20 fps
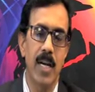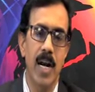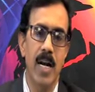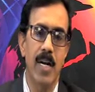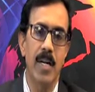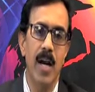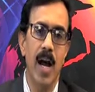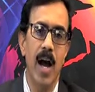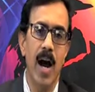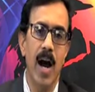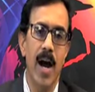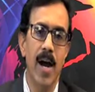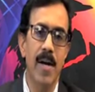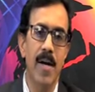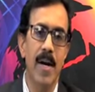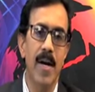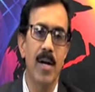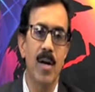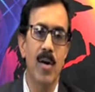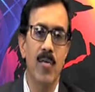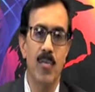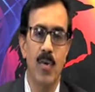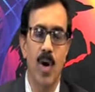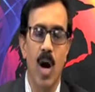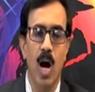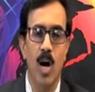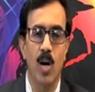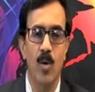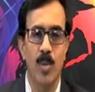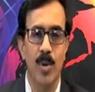a tetrahydride of
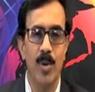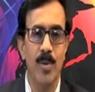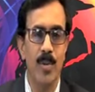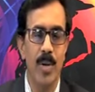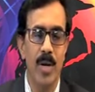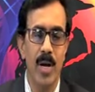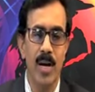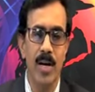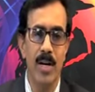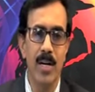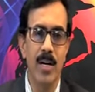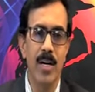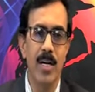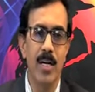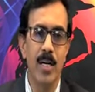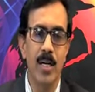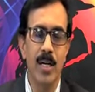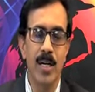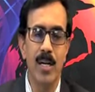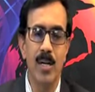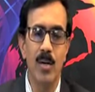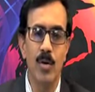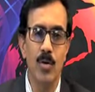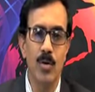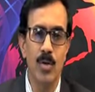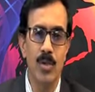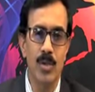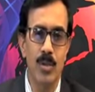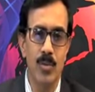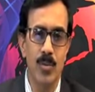carbon, and it
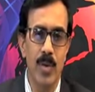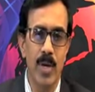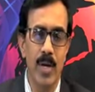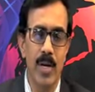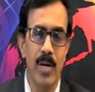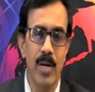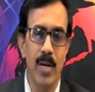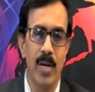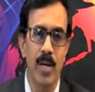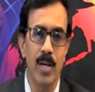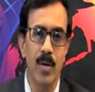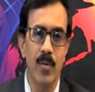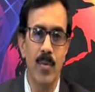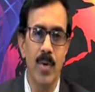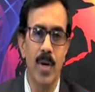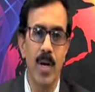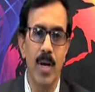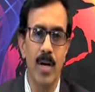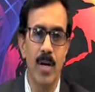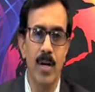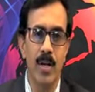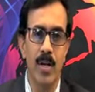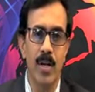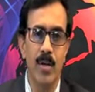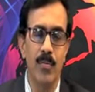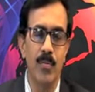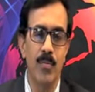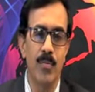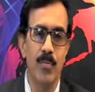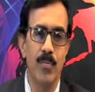looks very weird
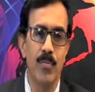if